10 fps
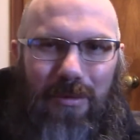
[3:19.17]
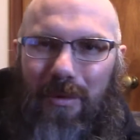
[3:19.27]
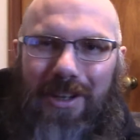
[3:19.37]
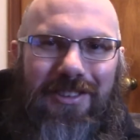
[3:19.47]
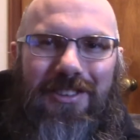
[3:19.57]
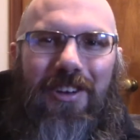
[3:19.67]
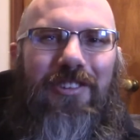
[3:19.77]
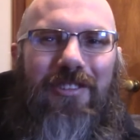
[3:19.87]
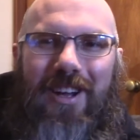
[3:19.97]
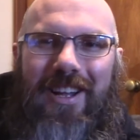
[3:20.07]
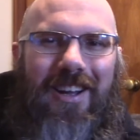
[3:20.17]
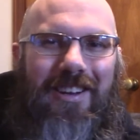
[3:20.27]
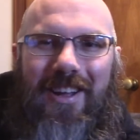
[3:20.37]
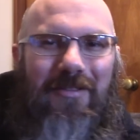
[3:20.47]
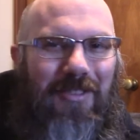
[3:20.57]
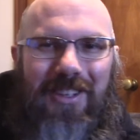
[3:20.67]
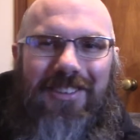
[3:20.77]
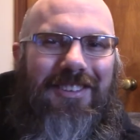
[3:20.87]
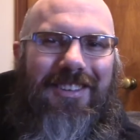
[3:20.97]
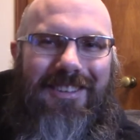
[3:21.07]
watch Star Trek on
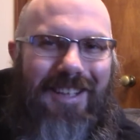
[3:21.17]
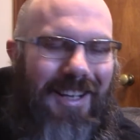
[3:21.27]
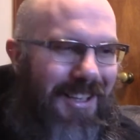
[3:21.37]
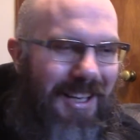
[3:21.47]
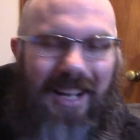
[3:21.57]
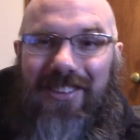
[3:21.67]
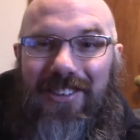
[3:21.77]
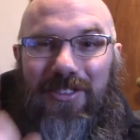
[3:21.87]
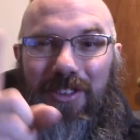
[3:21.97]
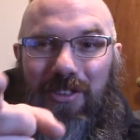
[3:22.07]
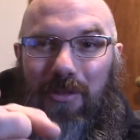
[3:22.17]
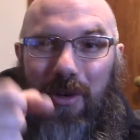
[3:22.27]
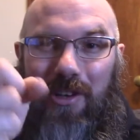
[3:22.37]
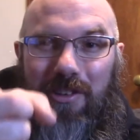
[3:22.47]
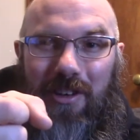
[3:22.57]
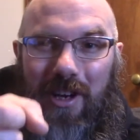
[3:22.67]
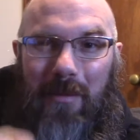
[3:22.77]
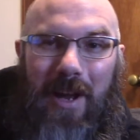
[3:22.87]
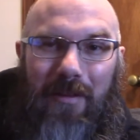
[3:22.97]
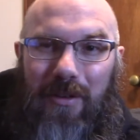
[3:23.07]
Netflix like that. I just finished Voyager and
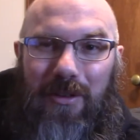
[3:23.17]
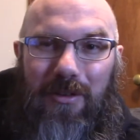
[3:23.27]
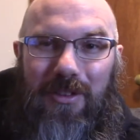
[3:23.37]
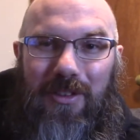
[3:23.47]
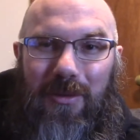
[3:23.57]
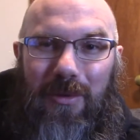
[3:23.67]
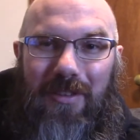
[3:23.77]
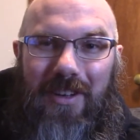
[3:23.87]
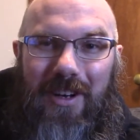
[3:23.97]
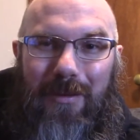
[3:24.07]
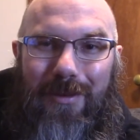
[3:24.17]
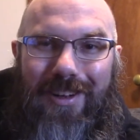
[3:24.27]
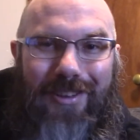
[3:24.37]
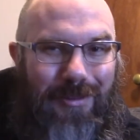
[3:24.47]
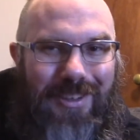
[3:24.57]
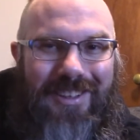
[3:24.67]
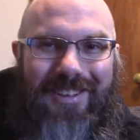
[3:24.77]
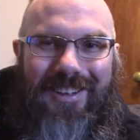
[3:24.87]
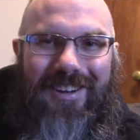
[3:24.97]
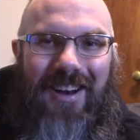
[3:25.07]
I'm halfway through season 1 of Enterprise. We're getting there.